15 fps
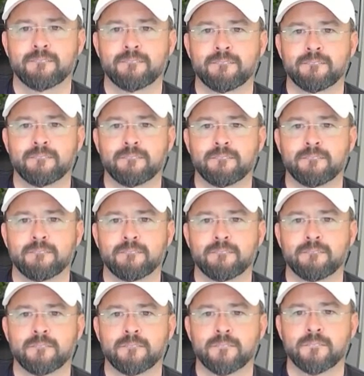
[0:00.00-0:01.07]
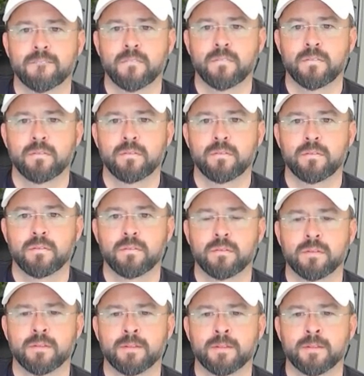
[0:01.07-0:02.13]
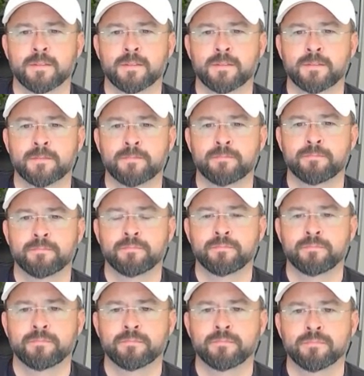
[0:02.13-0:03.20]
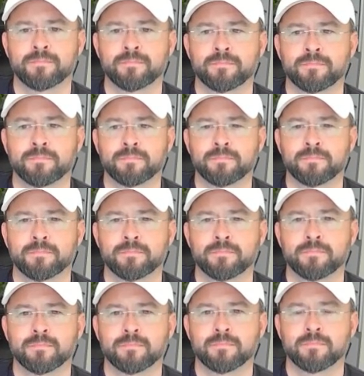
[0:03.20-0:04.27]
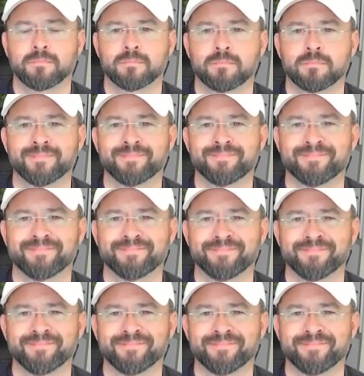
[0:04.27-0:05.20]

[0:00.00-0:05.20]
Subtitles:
(silent)